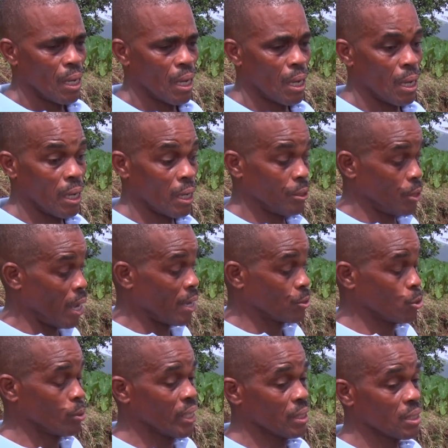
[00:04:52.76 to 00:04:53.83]
And
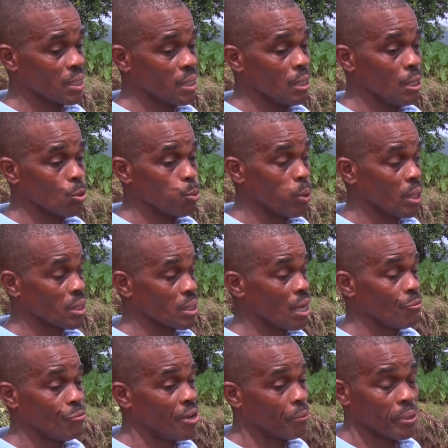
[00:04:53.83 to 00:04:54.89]
as you can see, it was
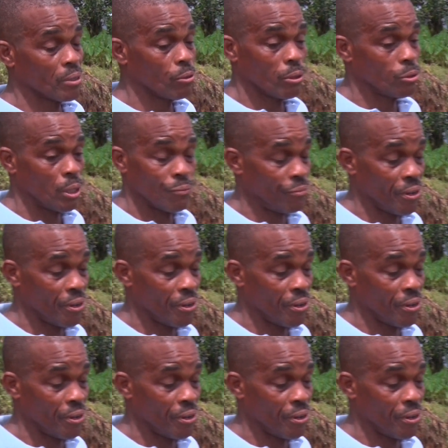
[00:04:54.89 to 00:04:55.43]
a very good